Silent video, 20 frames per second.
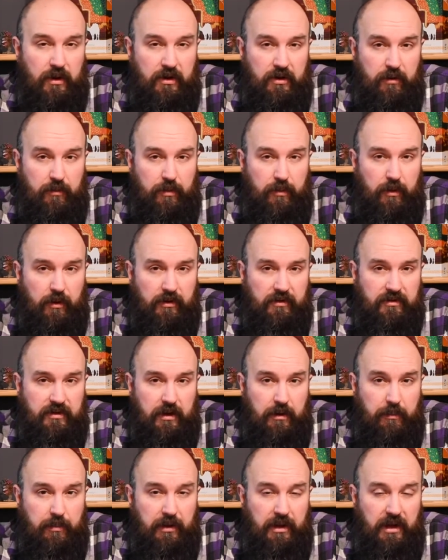your opponent's
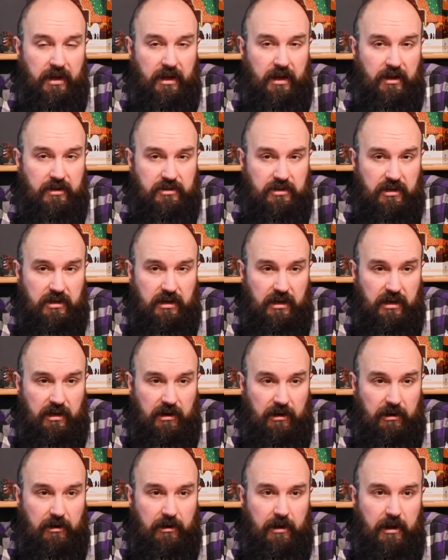going to play a trucking
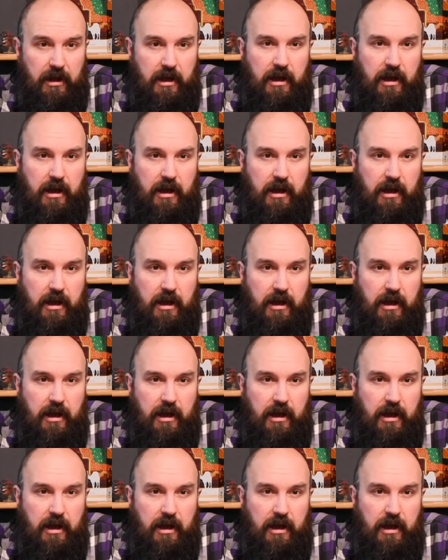card,